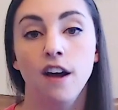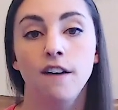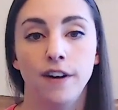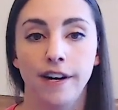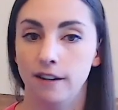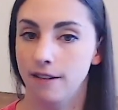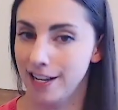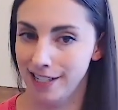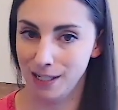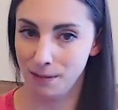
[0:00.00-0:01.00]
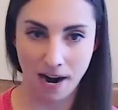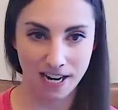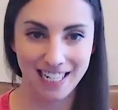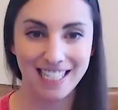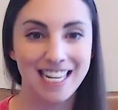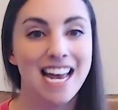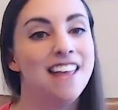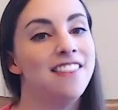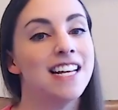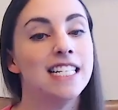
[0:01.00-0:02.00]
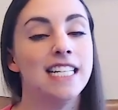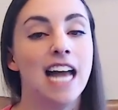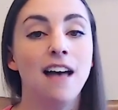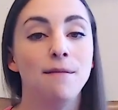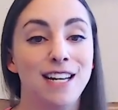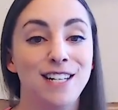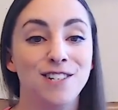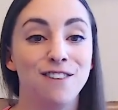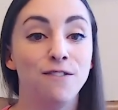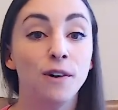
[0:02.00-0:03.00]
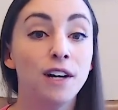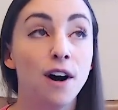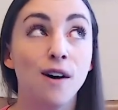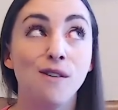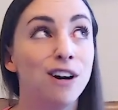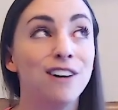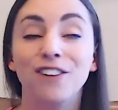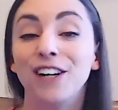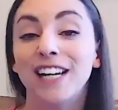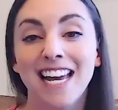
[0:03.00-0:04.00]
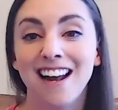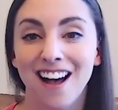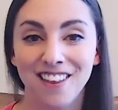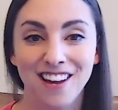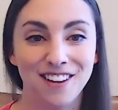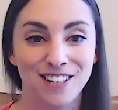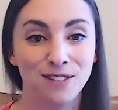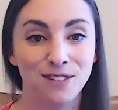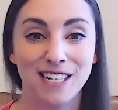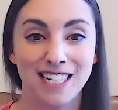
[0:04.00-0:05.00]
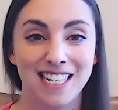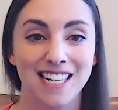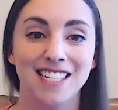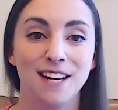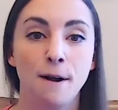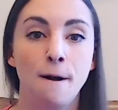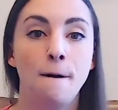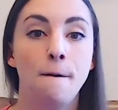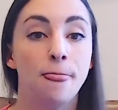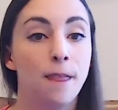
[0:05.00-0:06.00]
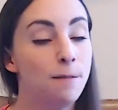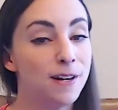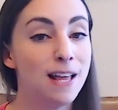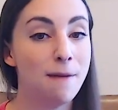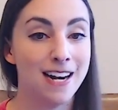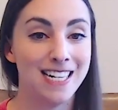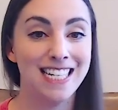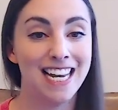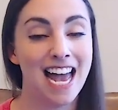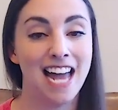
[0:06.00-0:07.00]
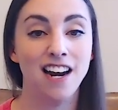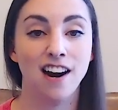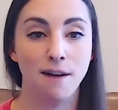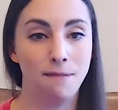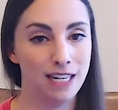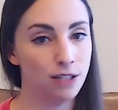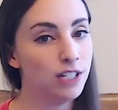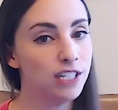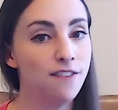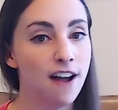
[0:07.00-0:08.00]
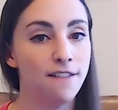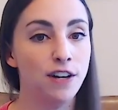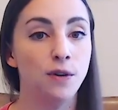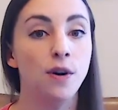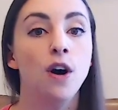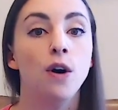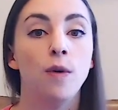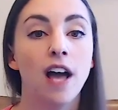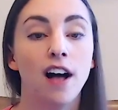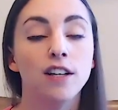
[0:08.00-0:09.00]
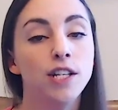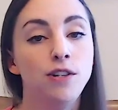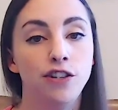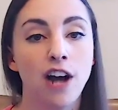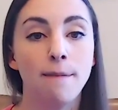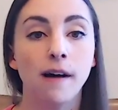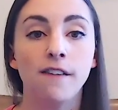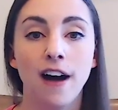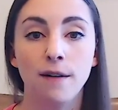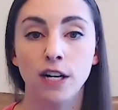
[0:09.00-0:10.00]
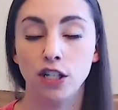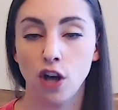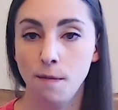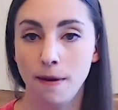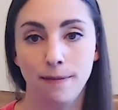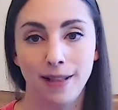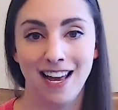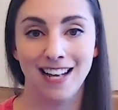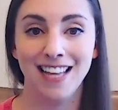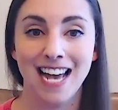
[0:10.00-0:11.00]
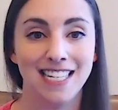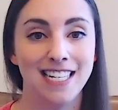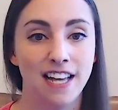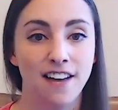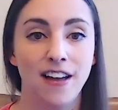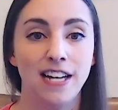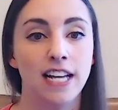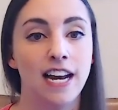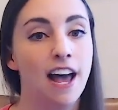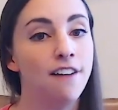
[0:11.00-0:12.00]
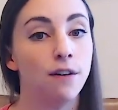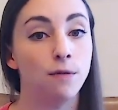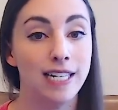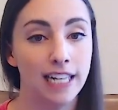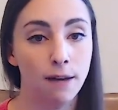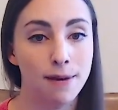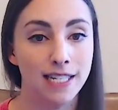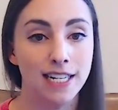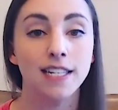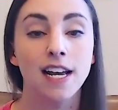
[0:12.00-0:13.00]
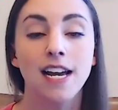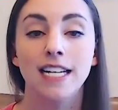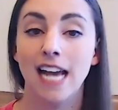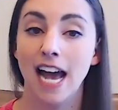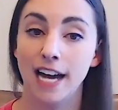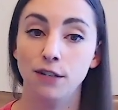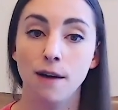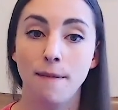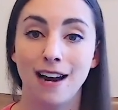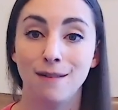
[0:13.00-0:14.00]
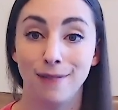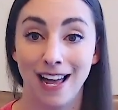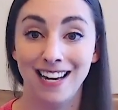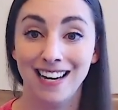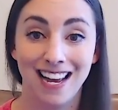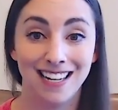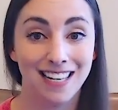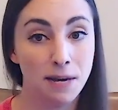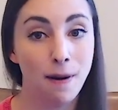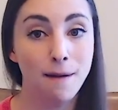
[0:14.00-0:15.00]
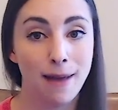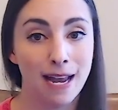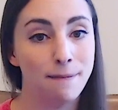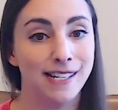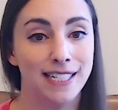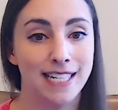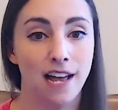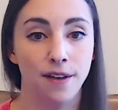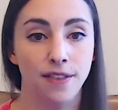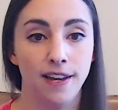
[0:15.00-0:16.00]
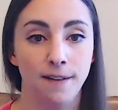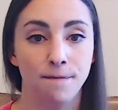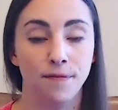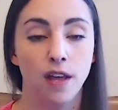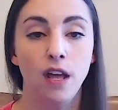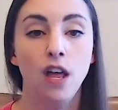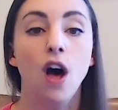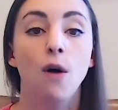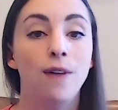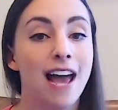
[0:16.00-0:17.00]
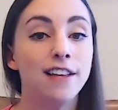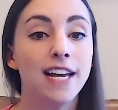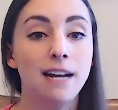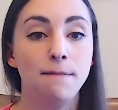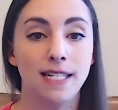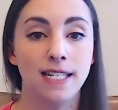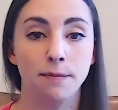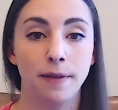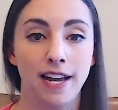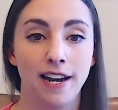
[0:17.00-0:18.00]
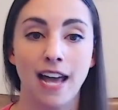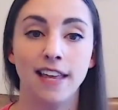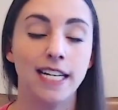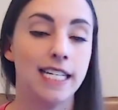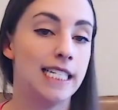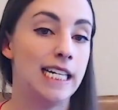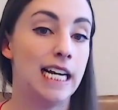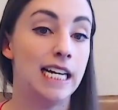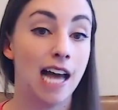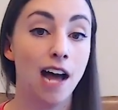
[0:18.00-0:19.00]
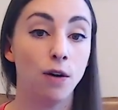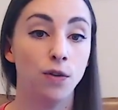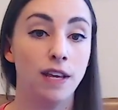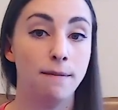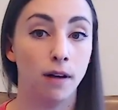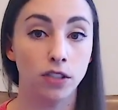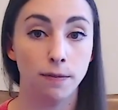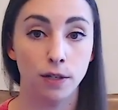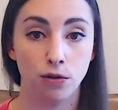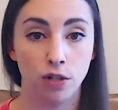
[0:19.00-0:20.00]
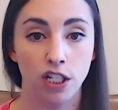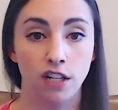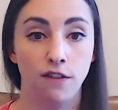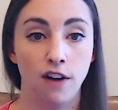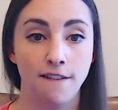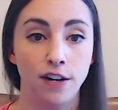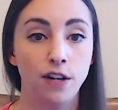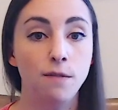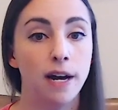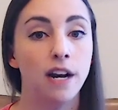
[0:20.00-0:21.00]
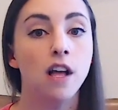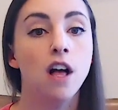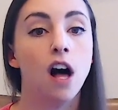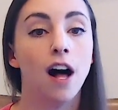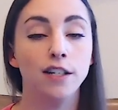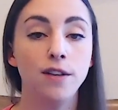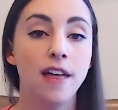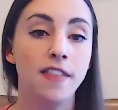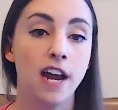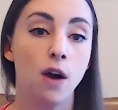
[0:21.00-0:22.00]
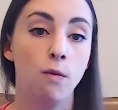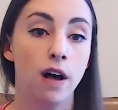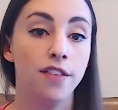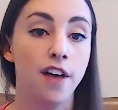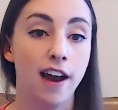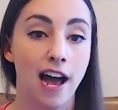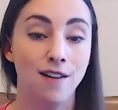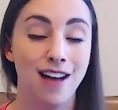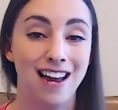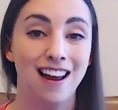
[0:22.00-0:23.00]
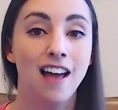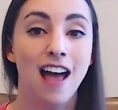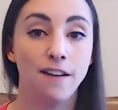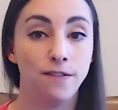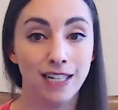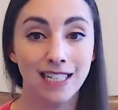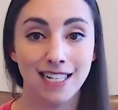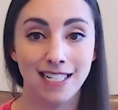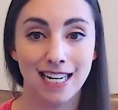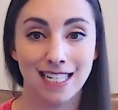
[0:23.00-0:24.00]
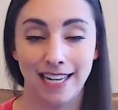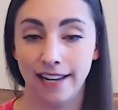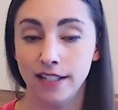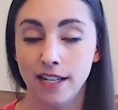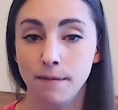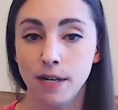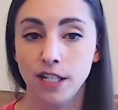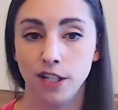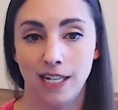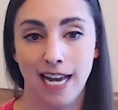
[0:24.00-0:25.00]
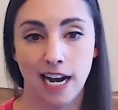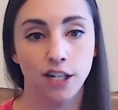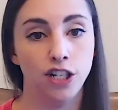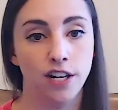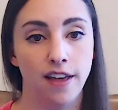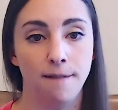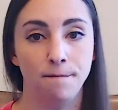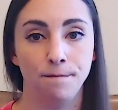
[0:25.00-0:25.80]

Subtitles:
for us it's parties, that does not mean you should forego or forget all the other sources. Though birthday parties, again, are our main source of revenue, we also do drop-off hours, open play, classes, events, and have a retail business to add to our bottom line and keep our bank balance healthy. When I look at a business plan, I like to see not only multiple sources of revenue, but also that they are well thought out and have realistic sales numbers attached to them.